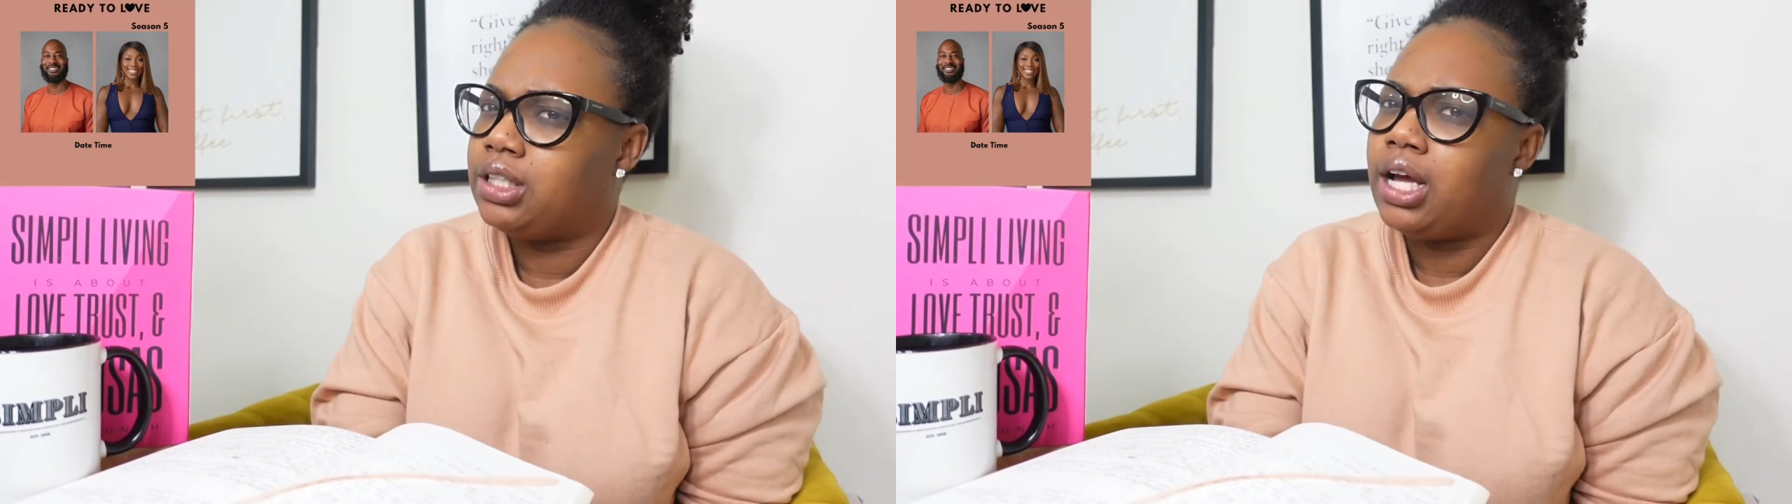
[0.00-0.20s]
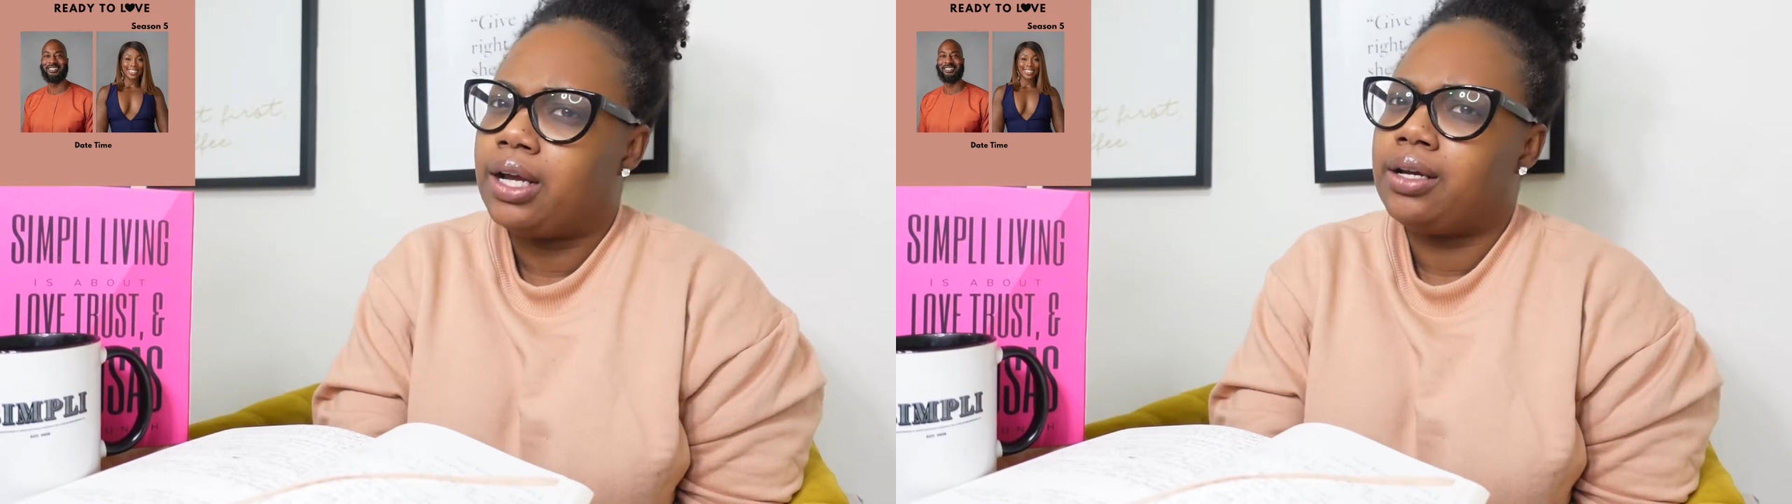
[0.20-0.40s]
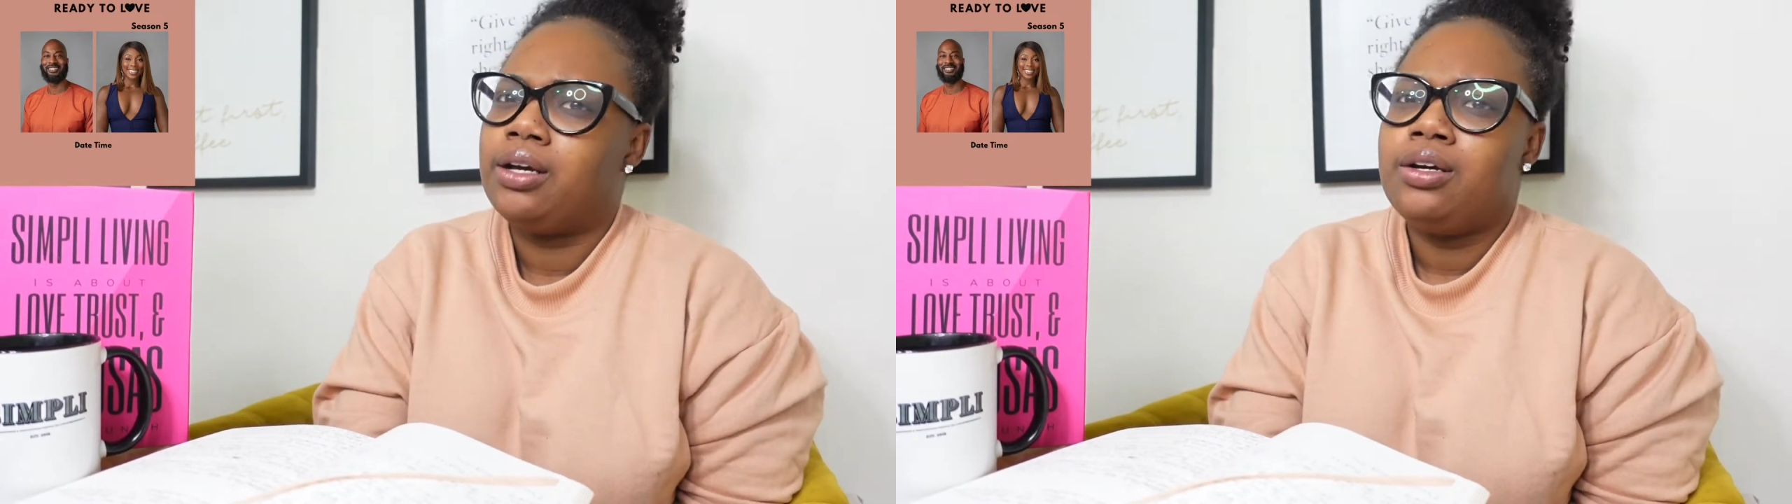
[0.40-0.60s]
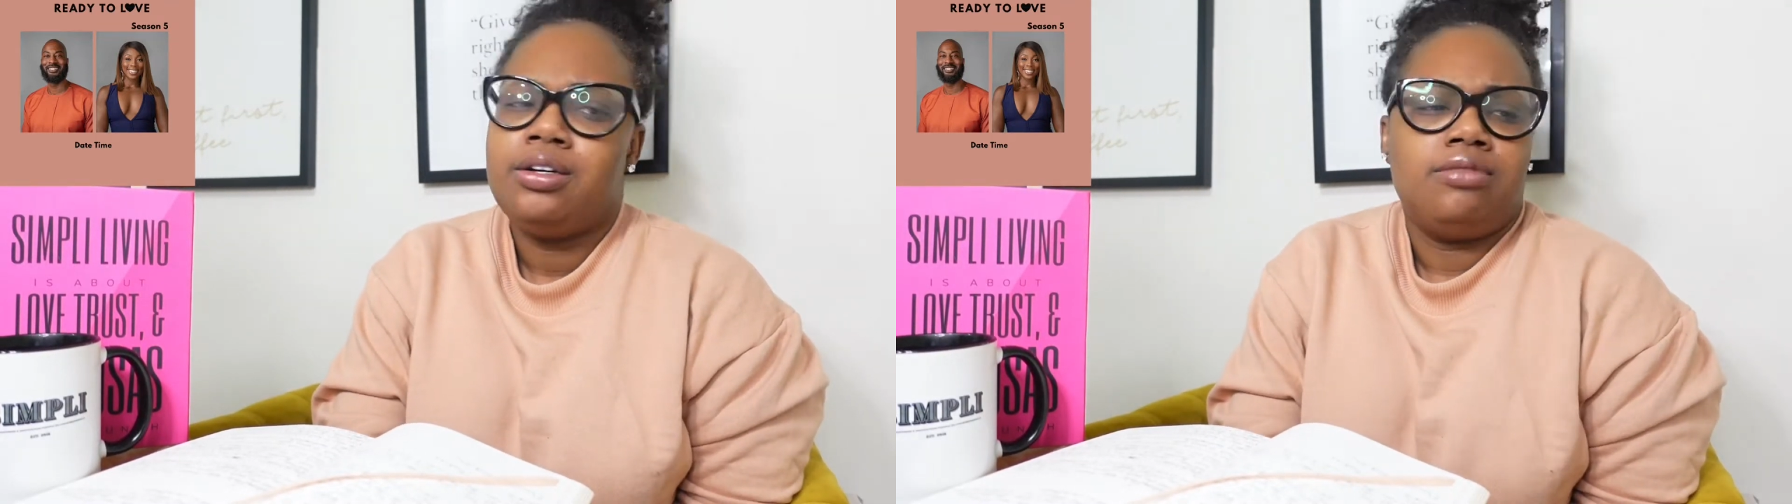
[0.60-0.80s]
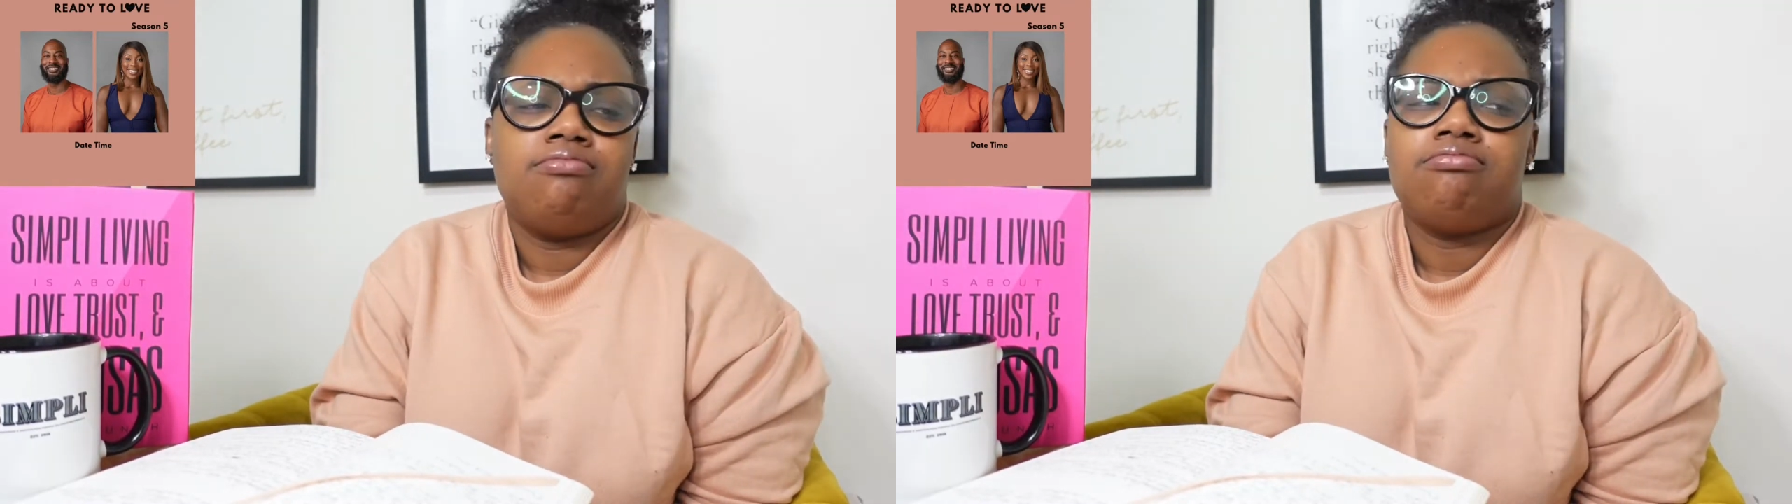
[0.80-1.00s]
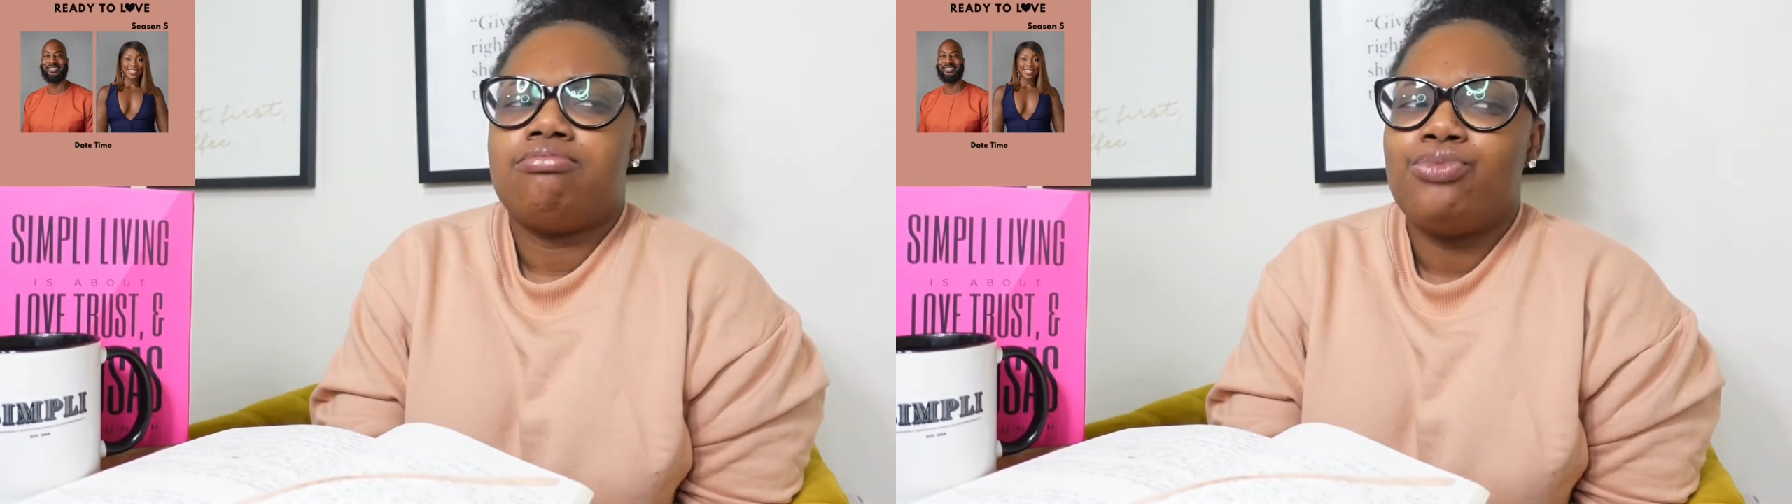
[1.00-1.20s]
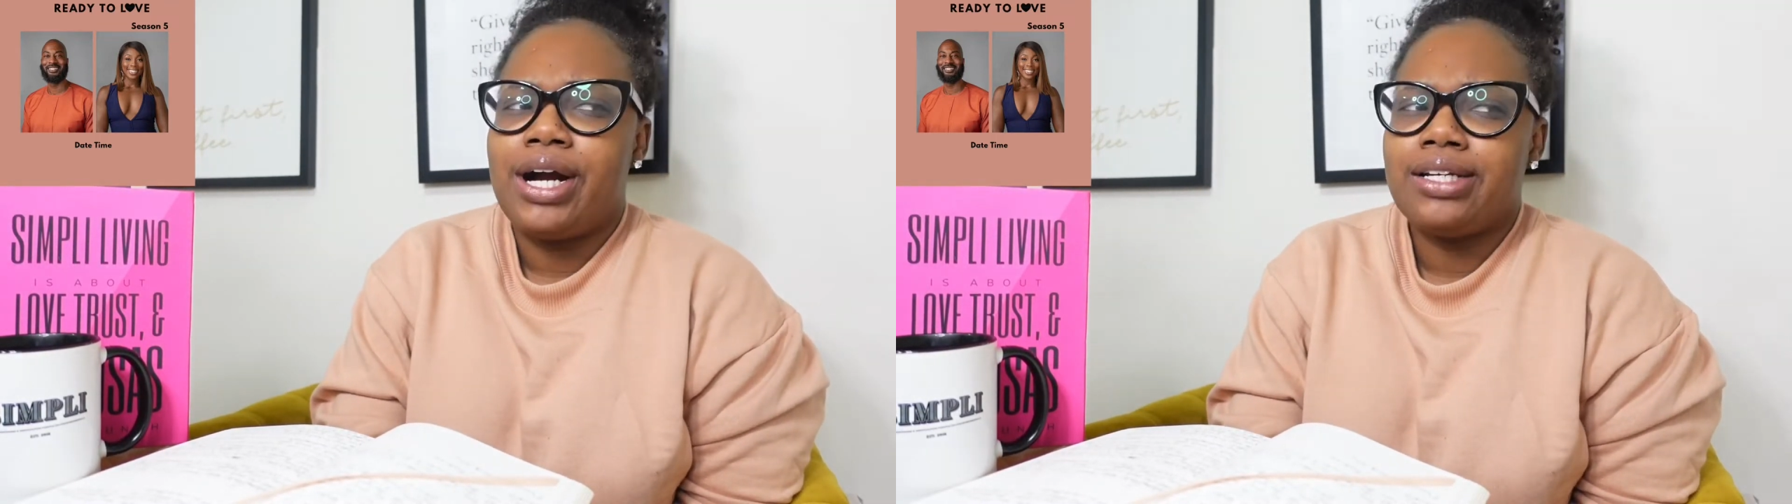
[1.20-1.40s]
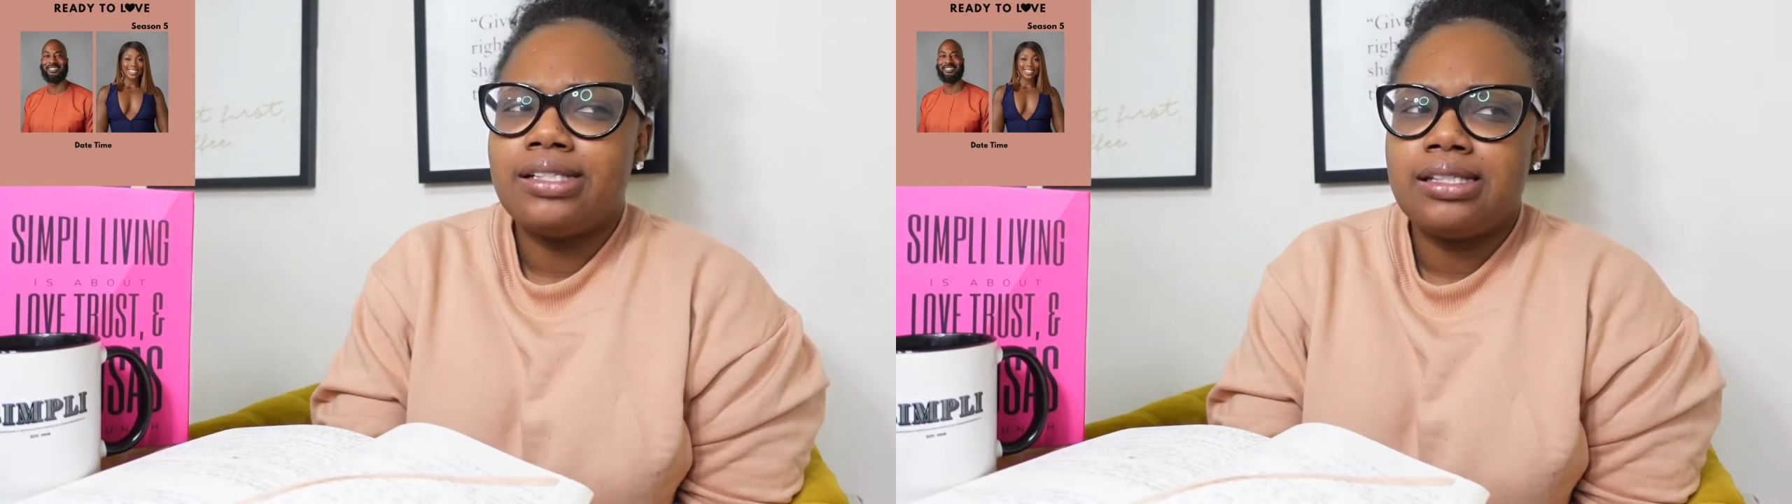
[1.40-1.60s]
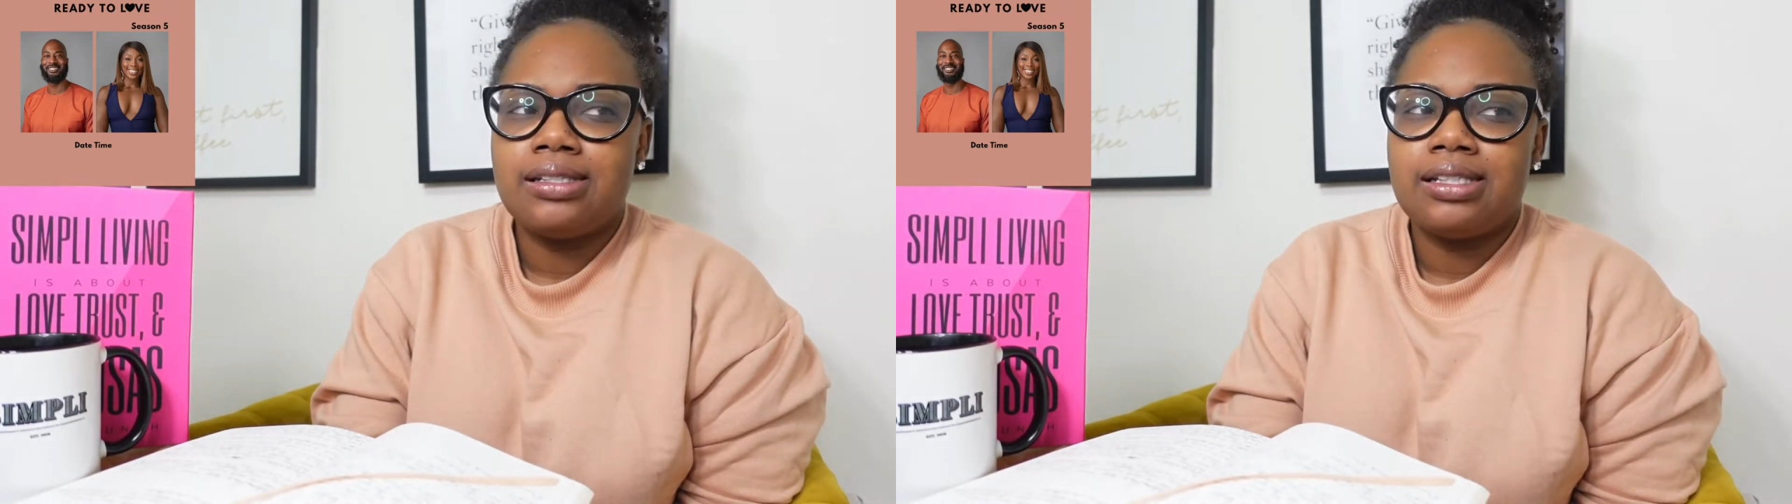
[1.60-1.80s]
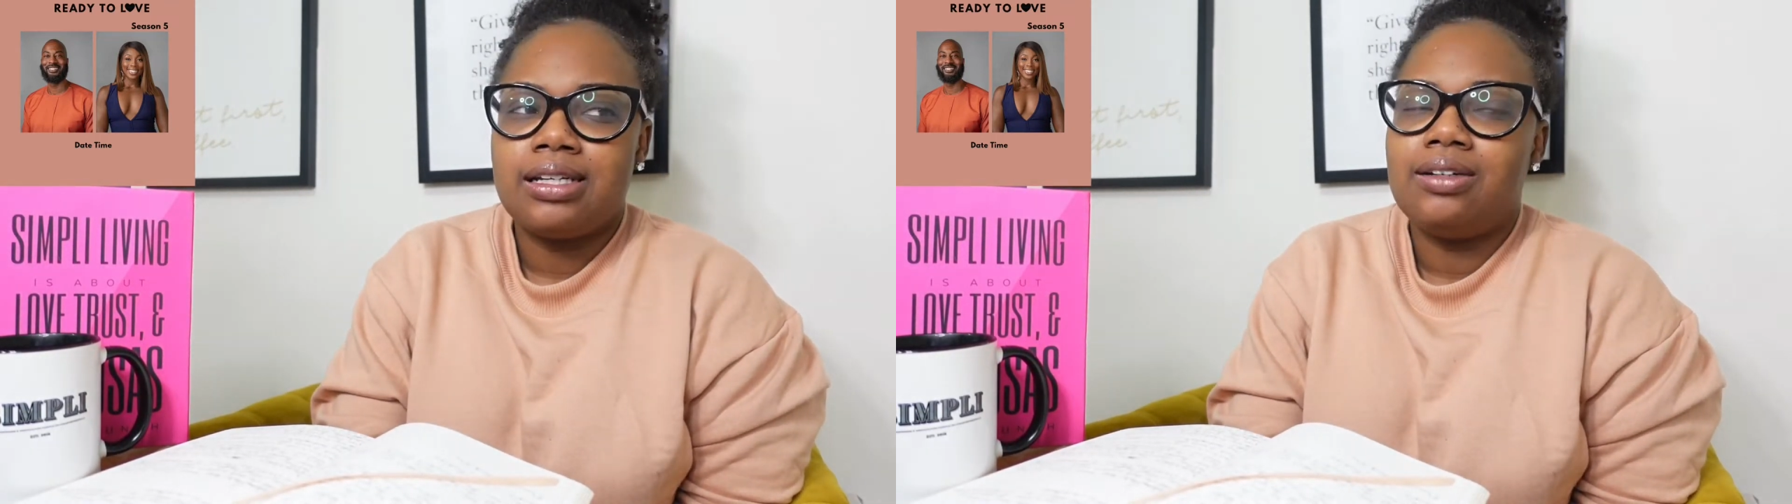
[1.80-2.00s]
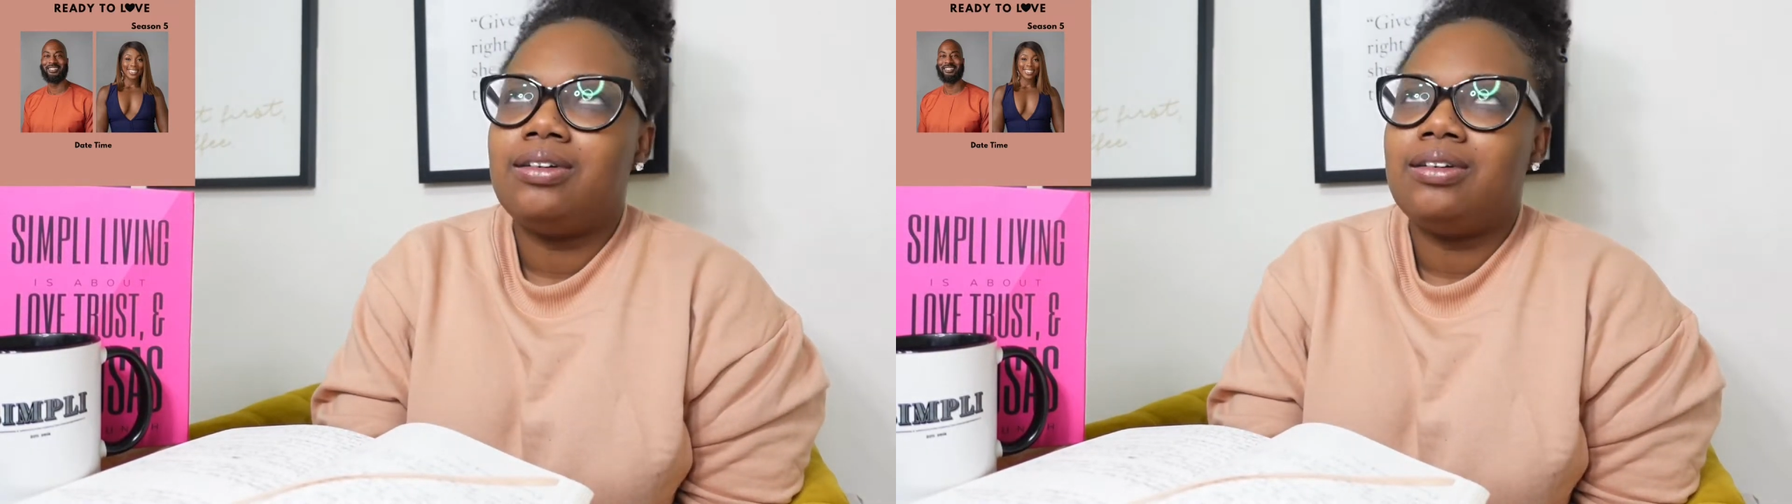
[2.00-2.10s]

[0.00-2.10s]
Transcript: Why are you still single?